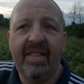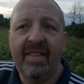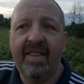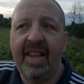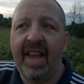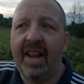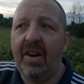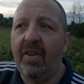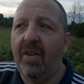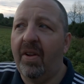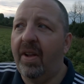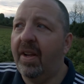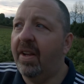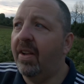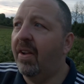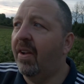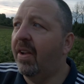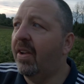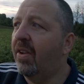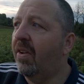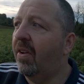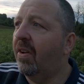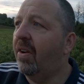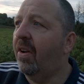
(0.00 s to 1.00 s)
then, I
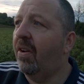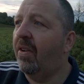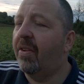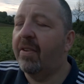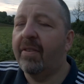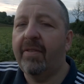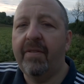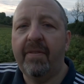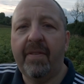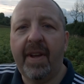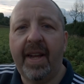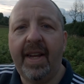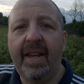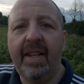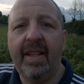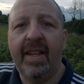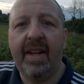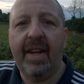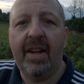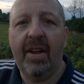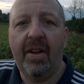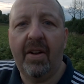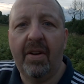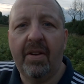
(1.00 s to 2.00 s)
kind of lost faith
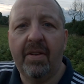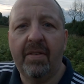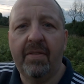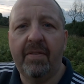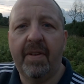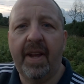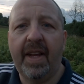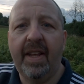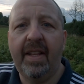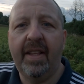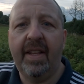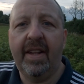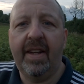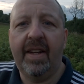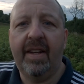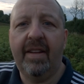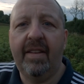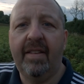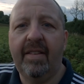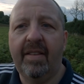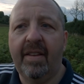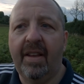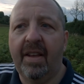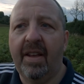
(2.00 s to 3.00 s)
in it. I lost faith in
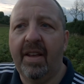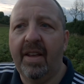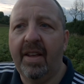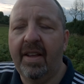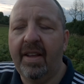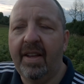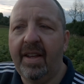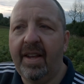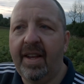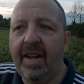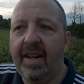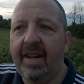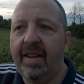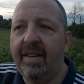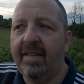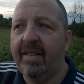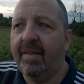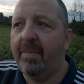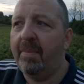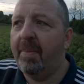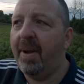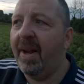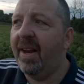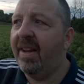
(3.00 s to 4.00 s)
its
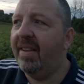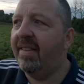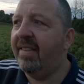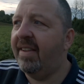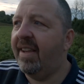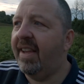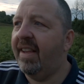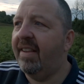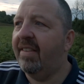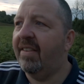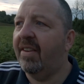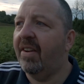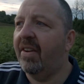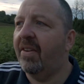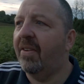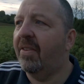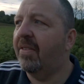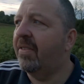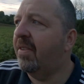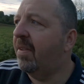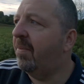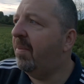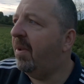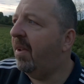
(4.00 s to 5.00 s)
abilities, and I
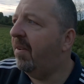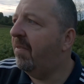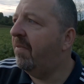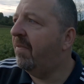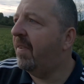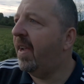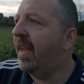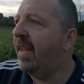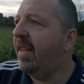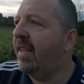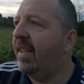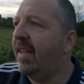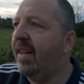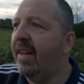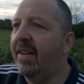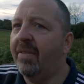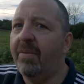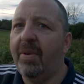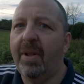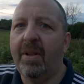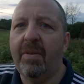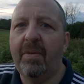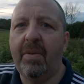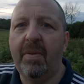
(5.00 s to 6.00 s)
lost a bit of faith in
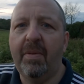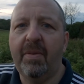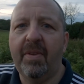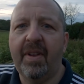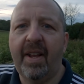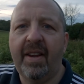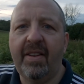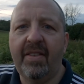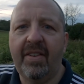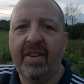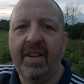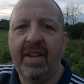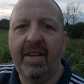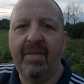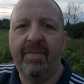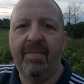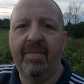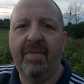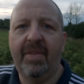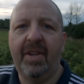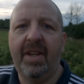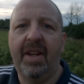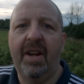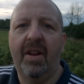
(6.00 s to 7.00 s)
whether it was actually,
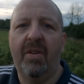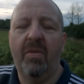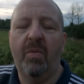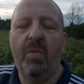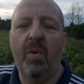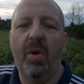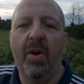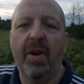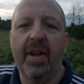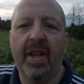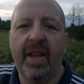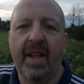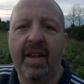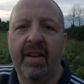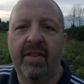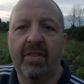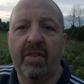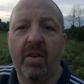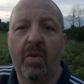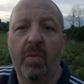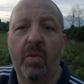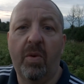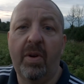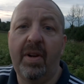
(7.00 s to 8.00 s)
working as
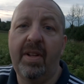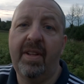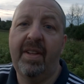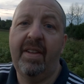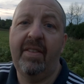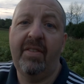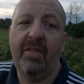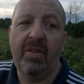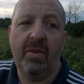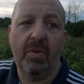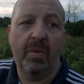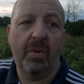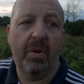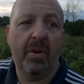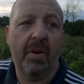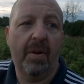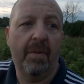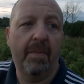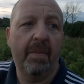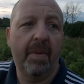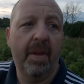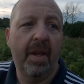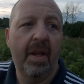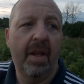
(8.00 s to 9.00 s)
I wanted it to or not.
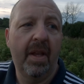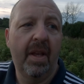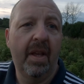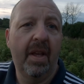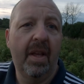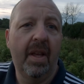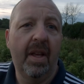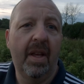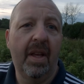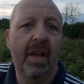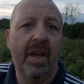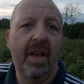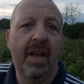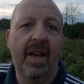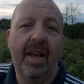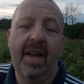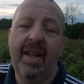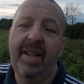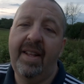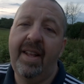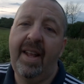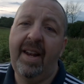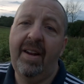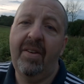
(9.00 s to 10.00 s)

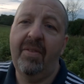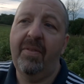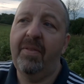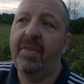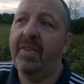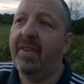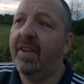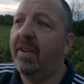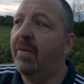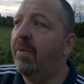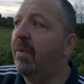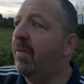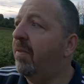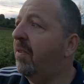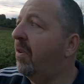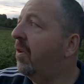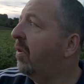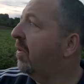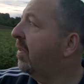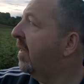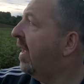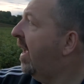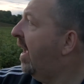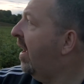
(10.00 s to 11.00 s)
And then obviously with
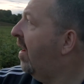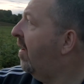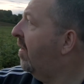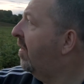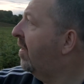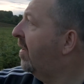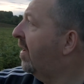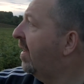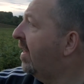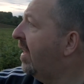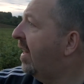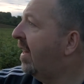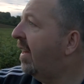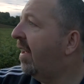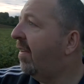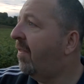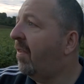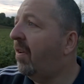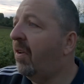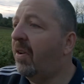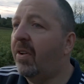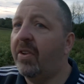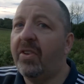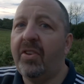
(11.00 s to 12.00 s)
lockdown, I didn't have
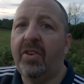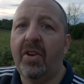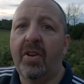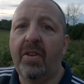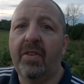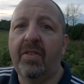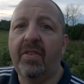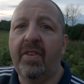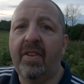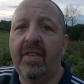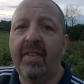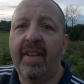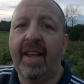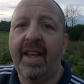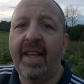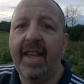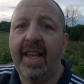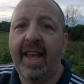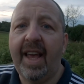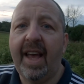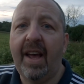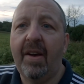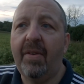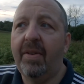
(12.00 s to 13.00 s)
a lot of chance to take
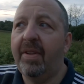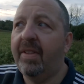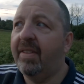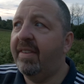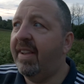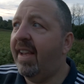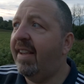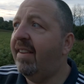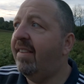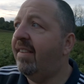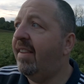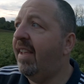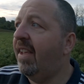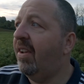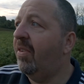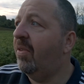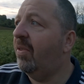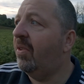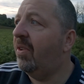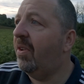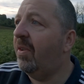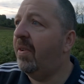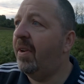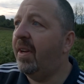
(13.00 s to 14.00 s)
it out and test it
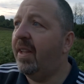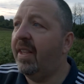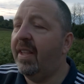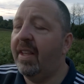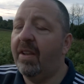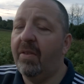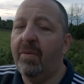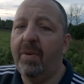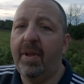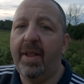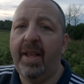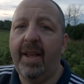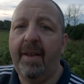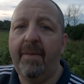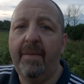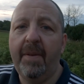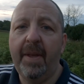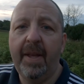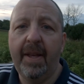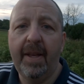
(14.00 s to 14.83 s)
or do anything with it.